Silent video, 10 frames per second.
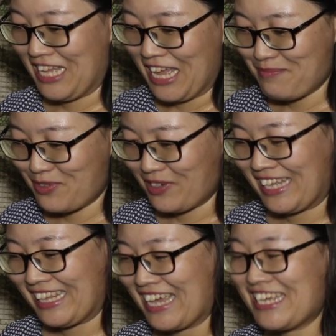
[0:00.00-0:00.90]
April,
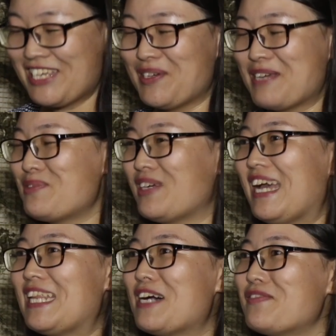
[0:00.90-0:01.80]
I like you. April,
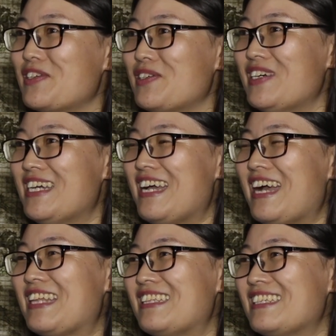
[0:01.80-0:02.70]
I love you.
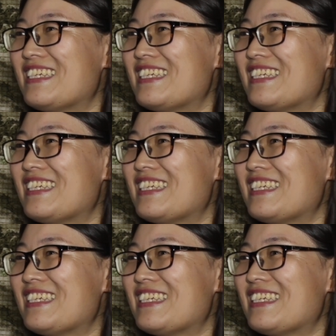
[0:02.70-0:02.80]
And